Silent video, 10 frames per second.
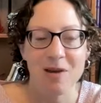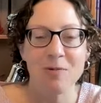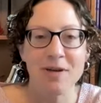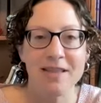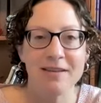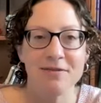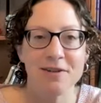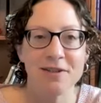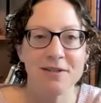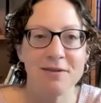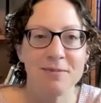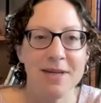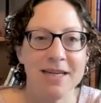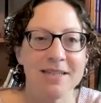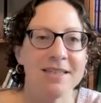read the first few
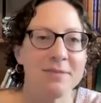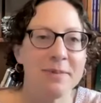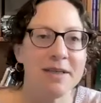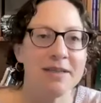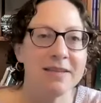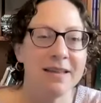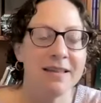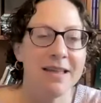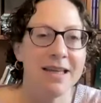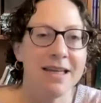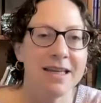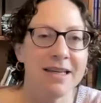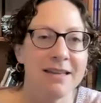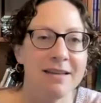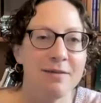pages, because I think
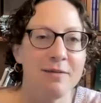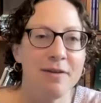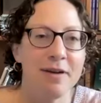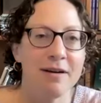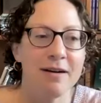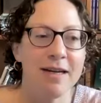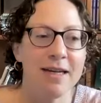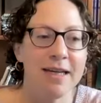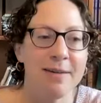they're very